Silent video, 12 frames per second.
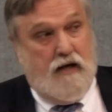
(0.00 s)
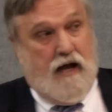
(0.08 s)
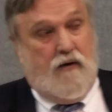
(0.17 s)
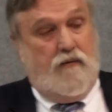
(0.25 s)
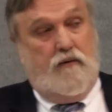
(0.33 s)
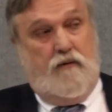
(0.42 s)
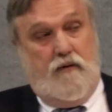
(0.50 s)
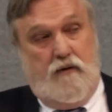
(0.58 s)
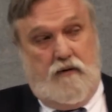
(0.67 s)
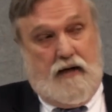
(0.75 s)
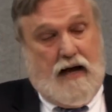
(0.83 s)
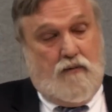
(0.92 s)
Now,
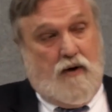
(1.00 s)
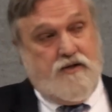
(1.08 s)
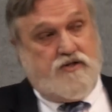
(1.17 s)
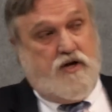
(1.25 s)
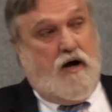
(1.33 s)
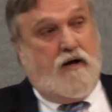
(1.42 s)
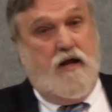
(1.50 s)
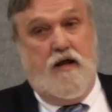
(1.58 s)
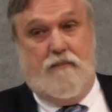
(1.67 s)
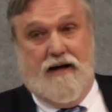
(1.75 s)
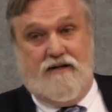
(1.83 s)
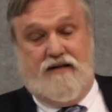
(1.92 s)
I was
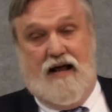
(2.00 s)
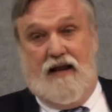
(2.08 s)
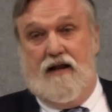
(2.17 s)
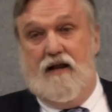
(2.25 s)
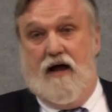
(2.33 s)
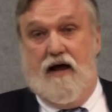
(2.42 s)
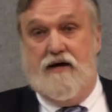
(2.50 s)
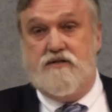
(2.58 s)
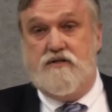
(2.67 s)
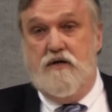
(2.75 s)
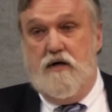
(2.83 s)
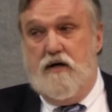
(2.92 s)
talking about telling
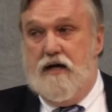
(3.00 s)
lies.